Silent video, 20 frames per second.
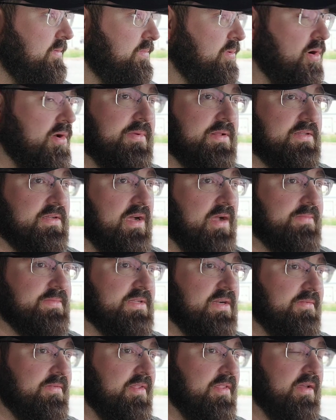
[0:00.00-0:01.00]
appointment
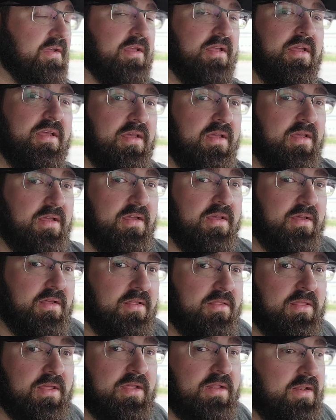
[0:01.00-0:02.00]
times and everything
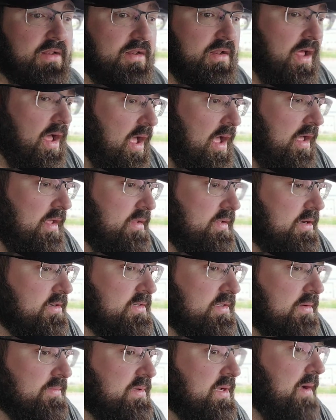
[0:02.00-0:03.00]
that I,
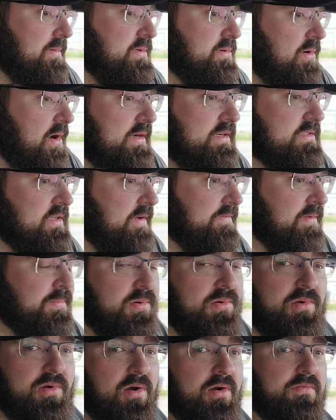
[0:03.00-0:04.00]
there's sometimes where I just have to
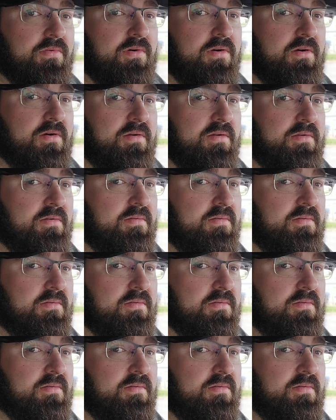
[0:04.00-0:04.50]
pull over